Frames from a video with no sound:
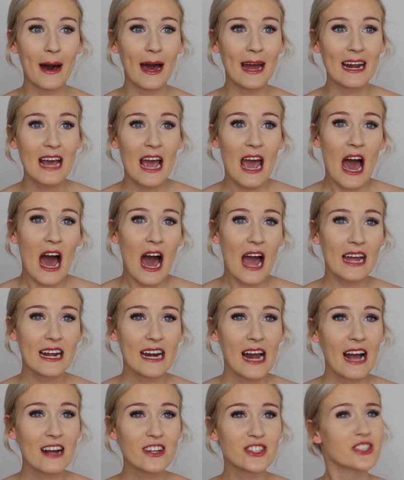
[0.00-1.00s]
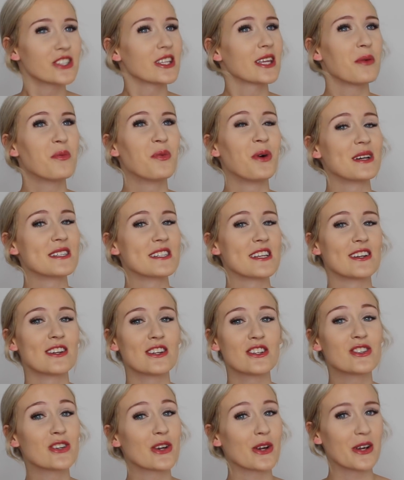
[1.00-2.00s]
but it actually
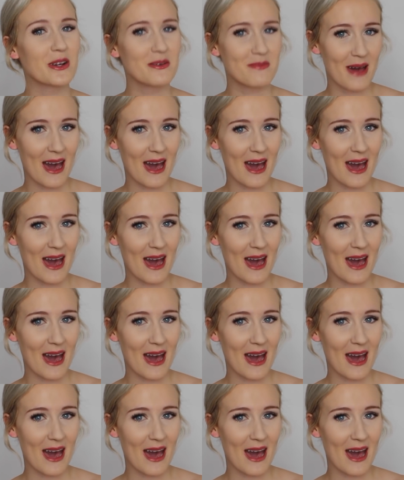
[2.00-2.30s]
wasn't too